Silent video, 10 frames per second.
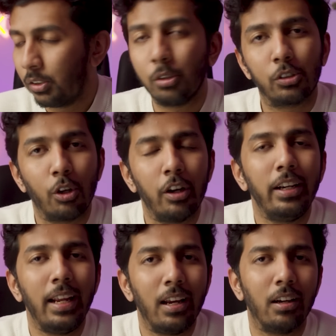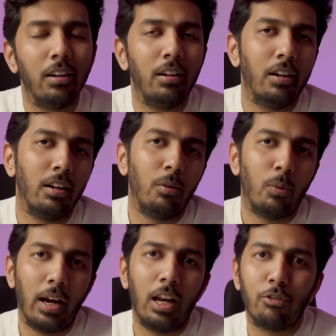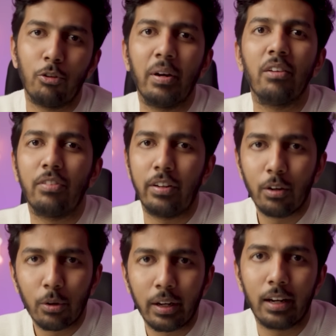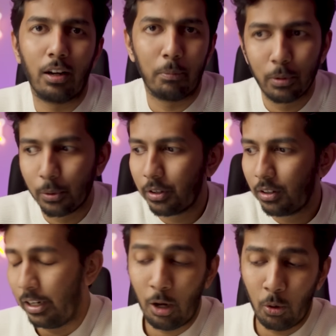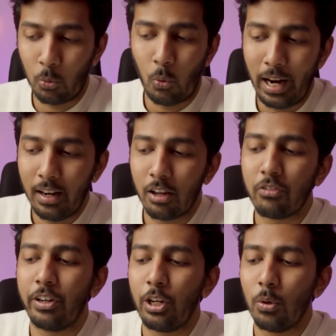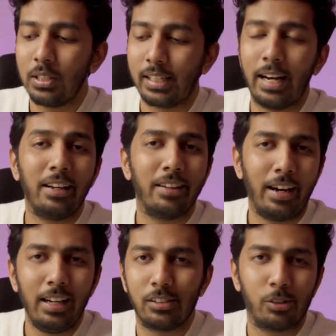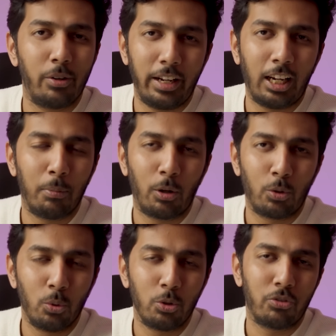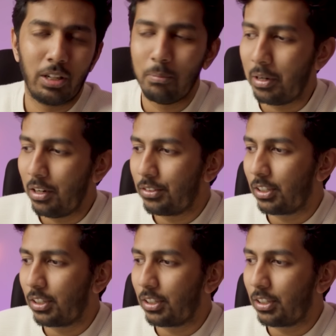So it's gonna take a little while for my video to get uploaded. Now, while our video is getting ready, it's gonna take about two to three minutes.